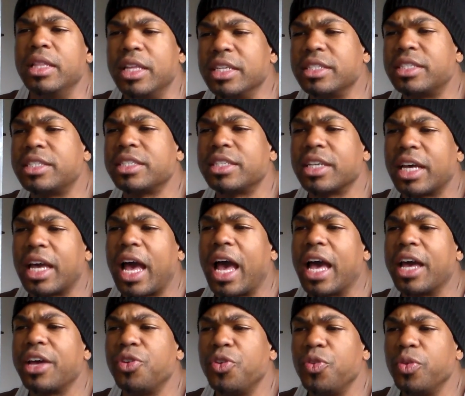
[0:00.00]
This is a
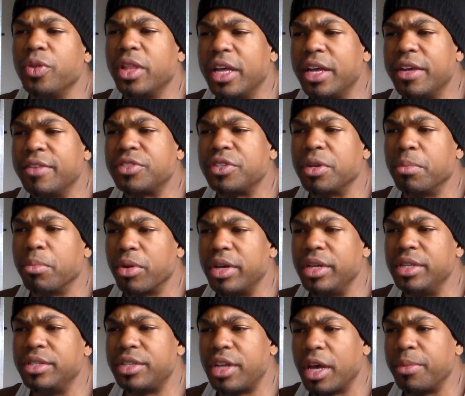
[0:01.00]
guy who lives and
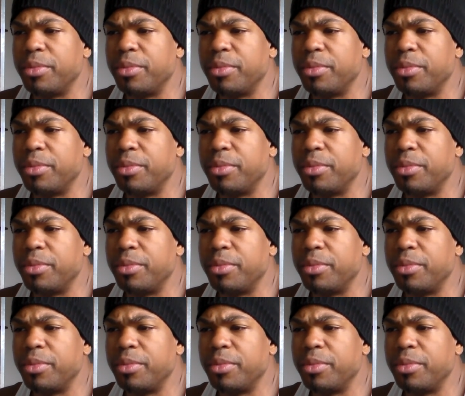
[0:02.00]
breathes